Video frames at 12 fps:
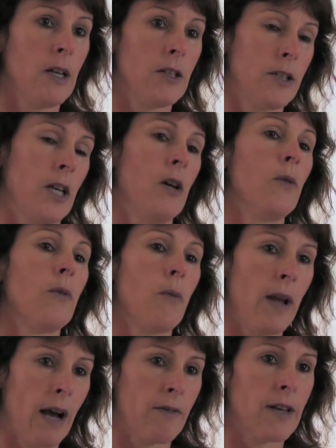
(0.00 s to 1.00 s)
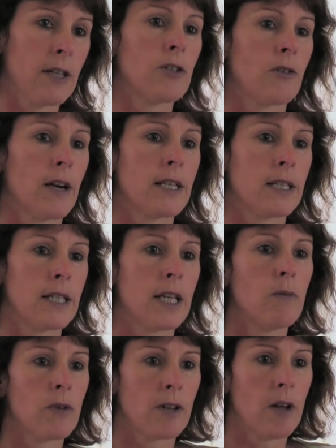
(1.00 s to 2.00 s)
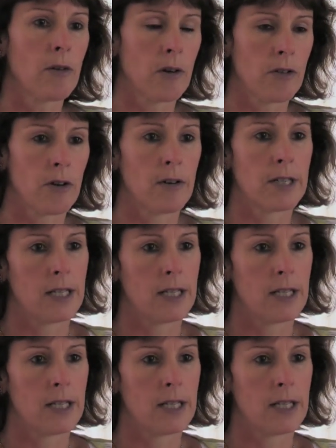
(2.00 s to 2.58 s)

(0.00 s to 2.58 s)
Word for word: So we have an integrated team with local authority